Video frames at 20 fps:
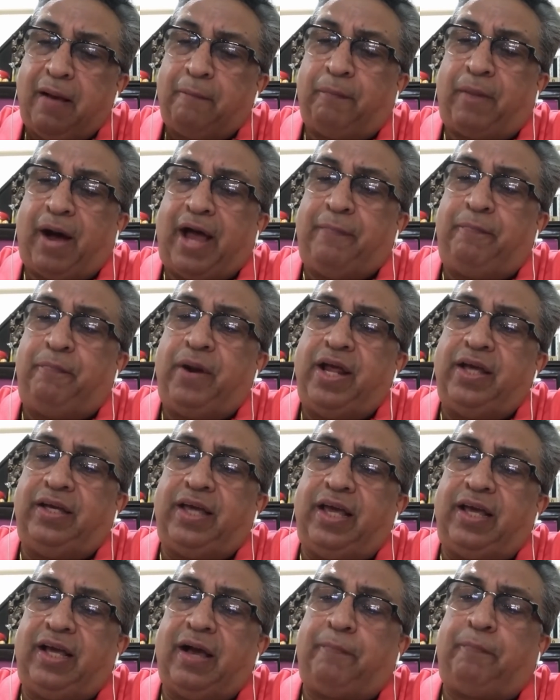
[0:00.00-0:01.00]
by
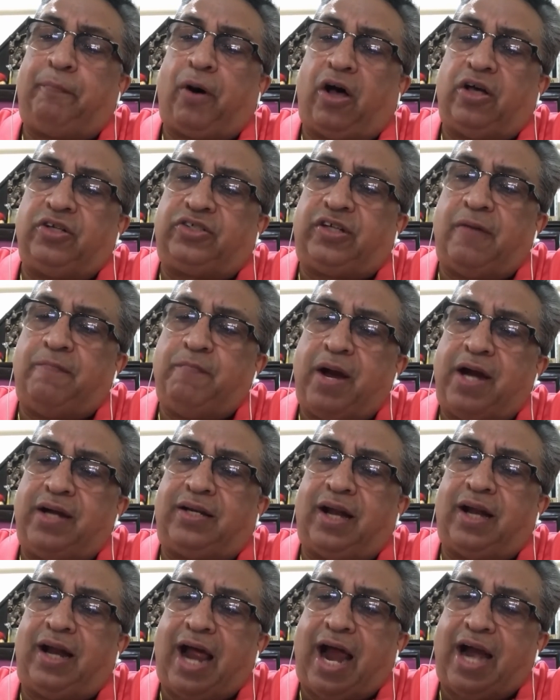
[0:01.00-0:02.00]
bringing a positive
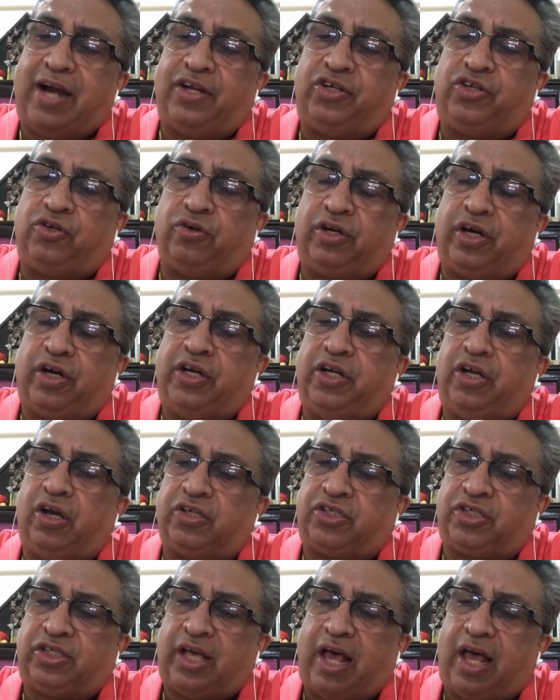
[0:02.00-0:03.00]
mental attitude in
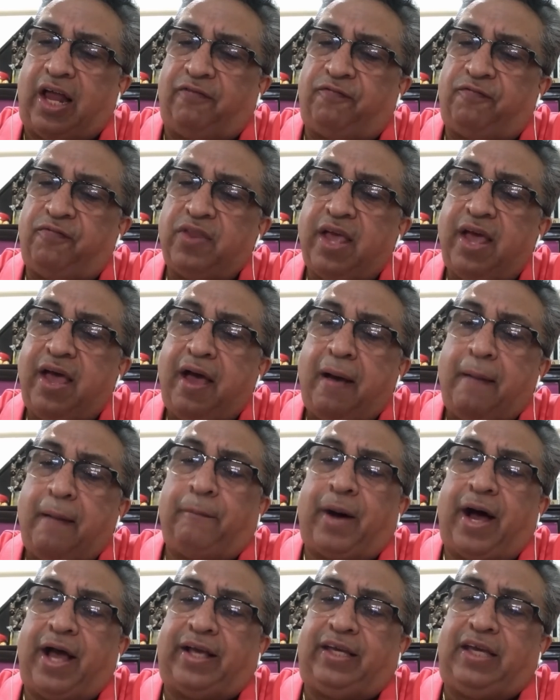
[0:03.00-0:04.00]
yourself,
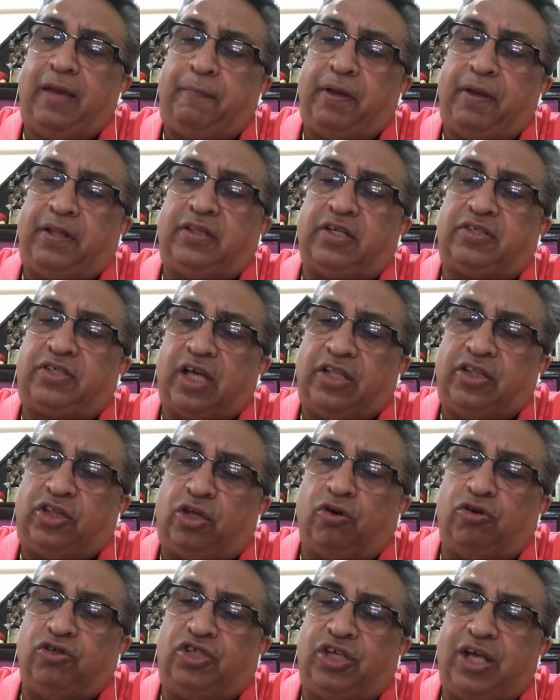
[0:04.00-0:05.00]
by keeping this
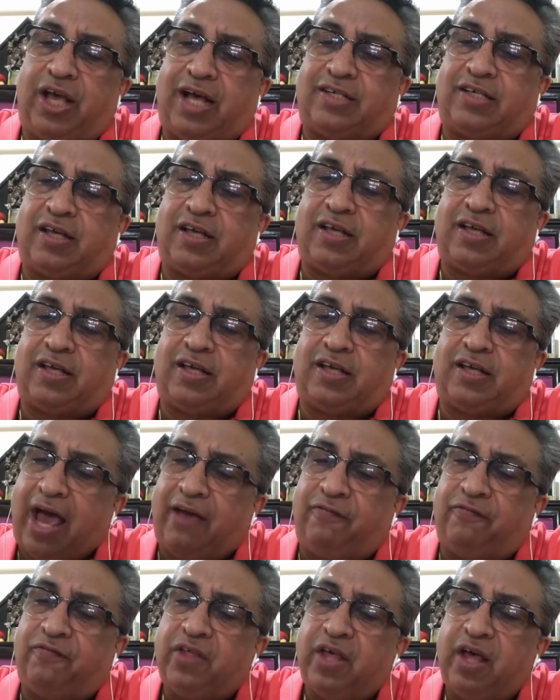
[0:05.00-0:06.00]
enthusiasm
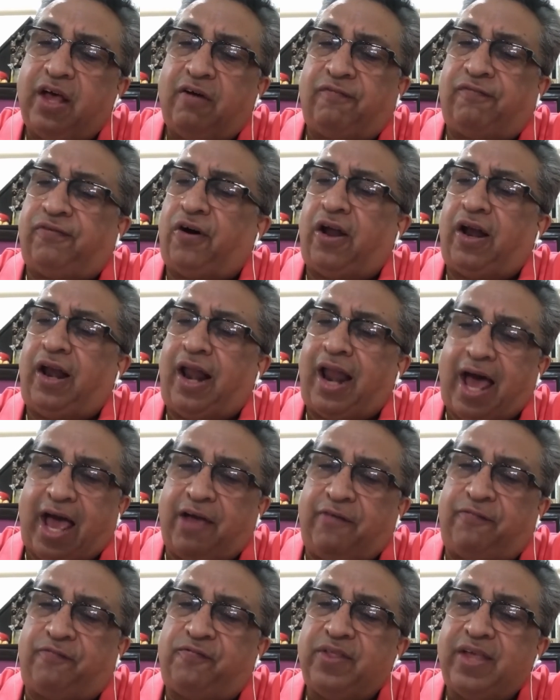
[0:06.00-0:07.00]
alive for
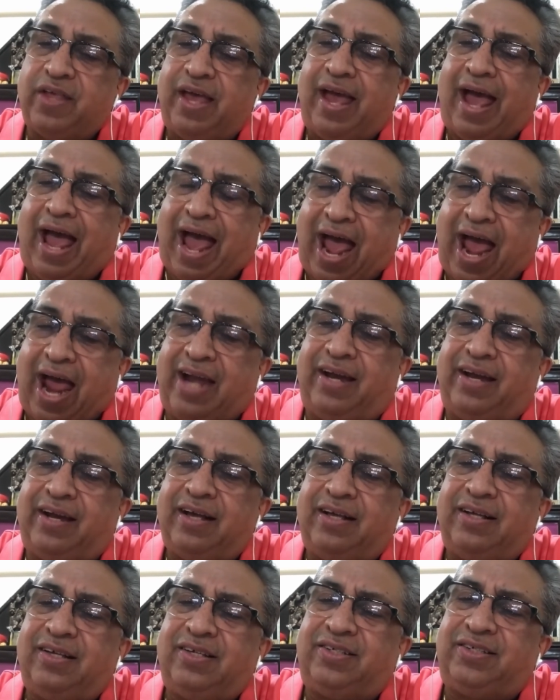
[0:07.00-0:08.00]
life, and
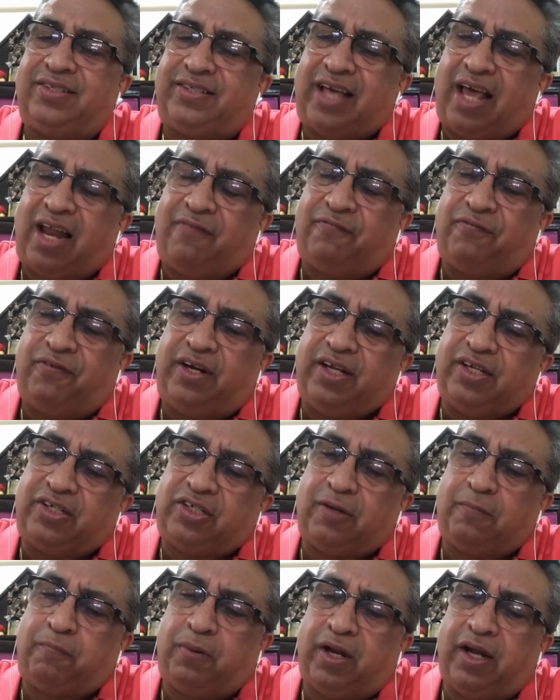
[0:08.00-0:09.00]
self
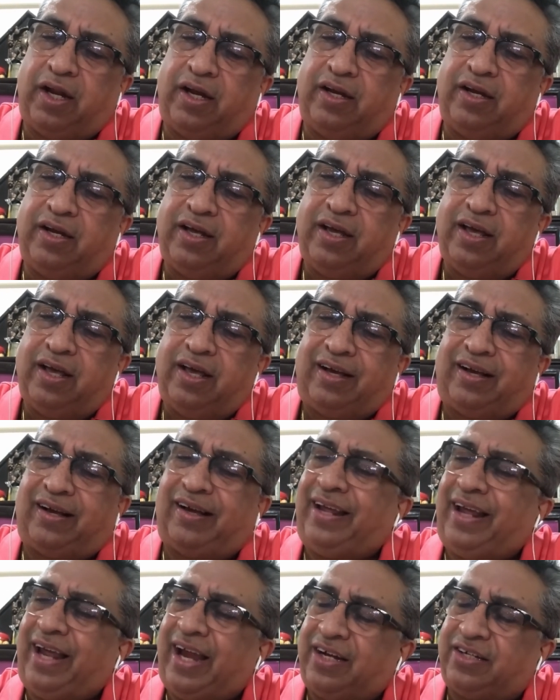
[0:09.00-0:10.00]
discipline
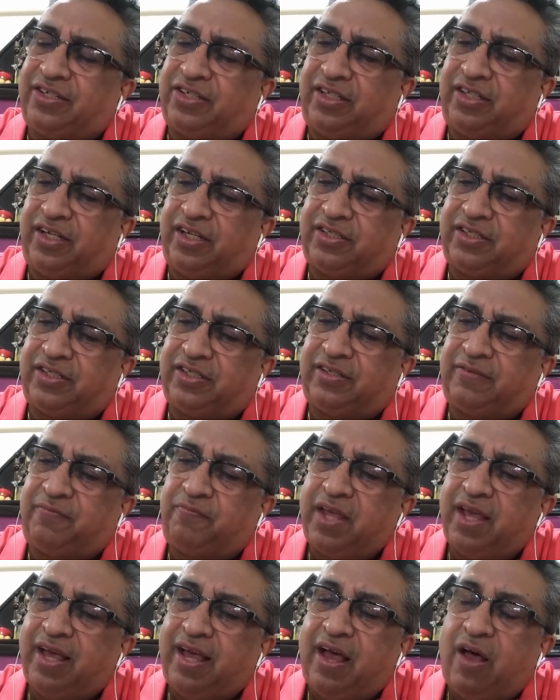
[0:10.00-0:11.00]
creates this.
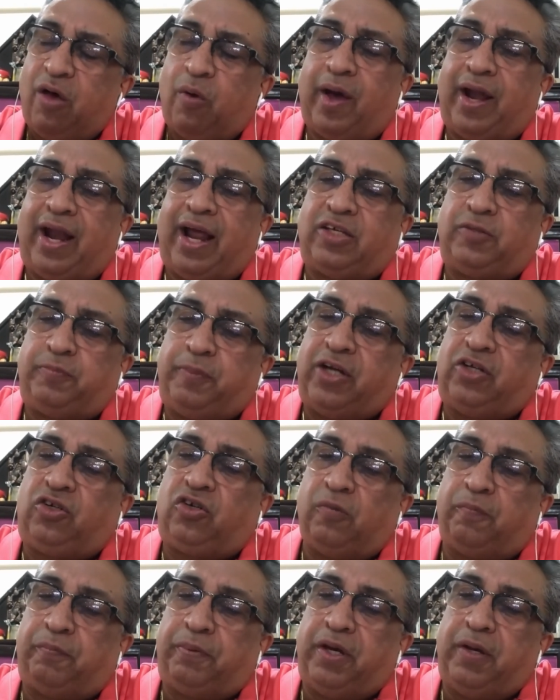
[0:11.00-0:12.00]
When I speak
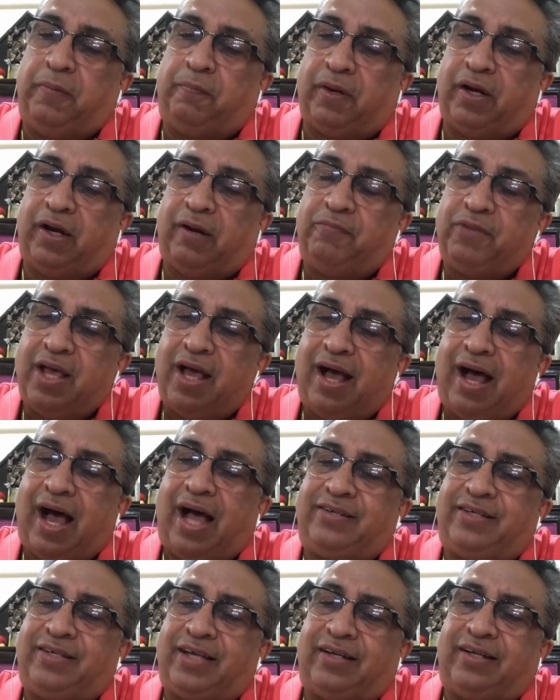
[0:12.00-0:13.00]
to people, I
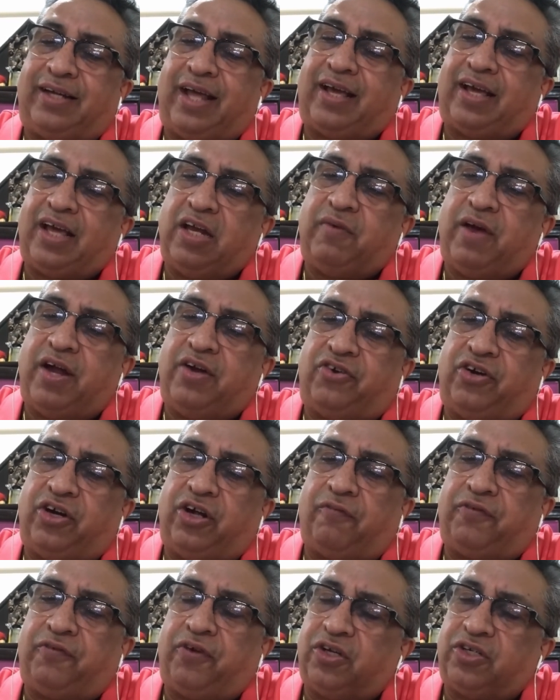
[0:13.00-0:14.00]
say take inventory
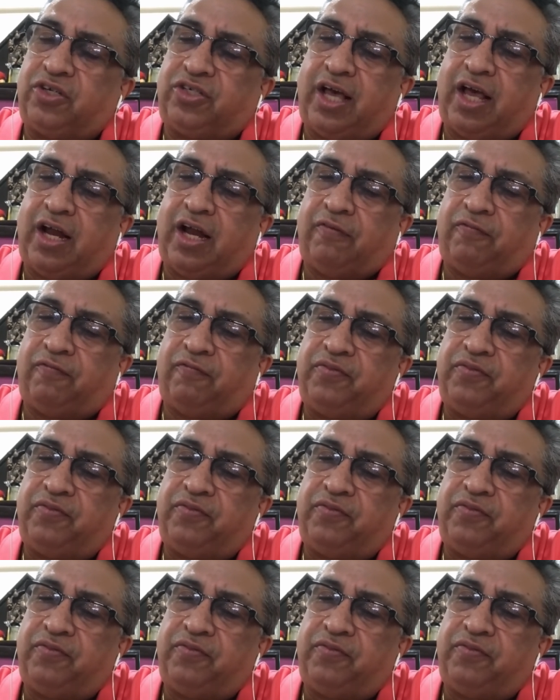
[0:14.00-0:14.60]
of yourself,